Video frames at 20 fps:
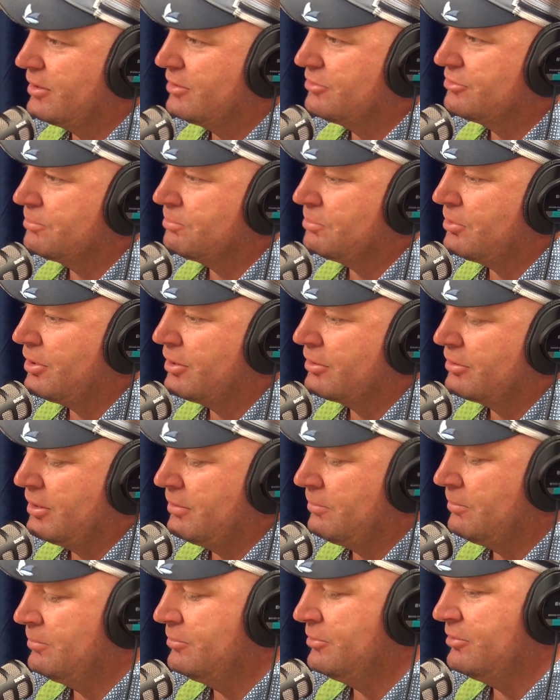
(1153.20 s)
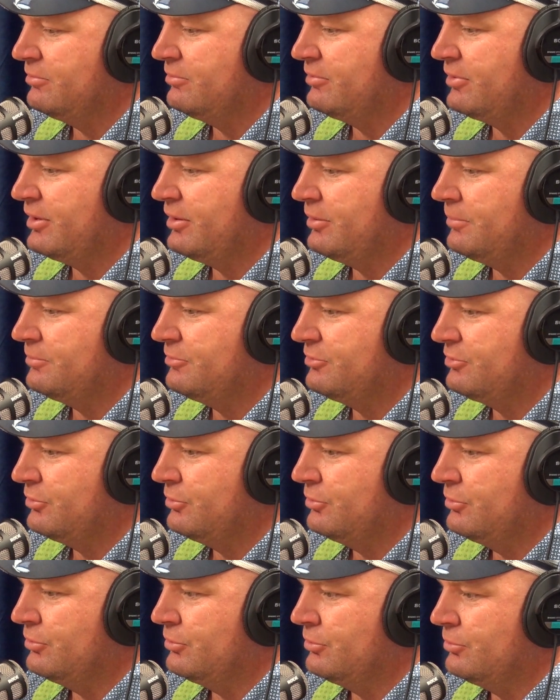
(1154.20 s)
it's a program developed
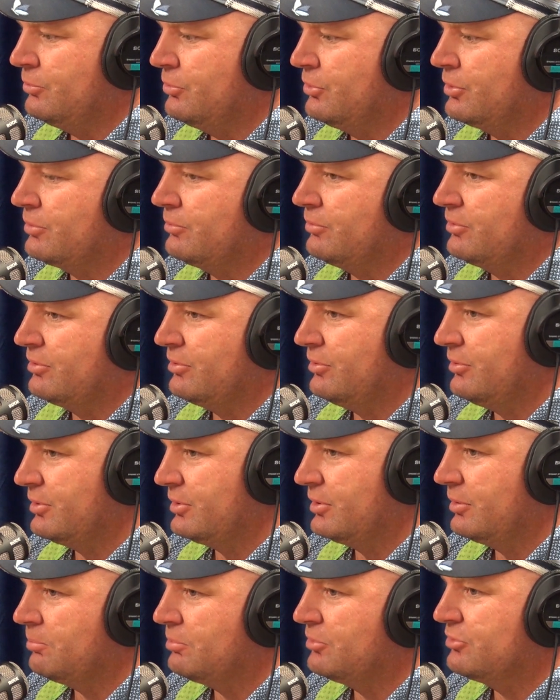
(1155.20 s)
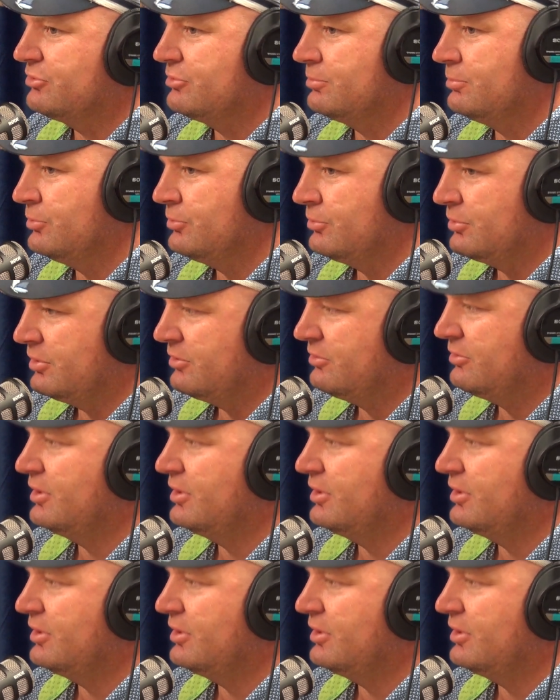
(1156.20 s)
to work with like your principal, your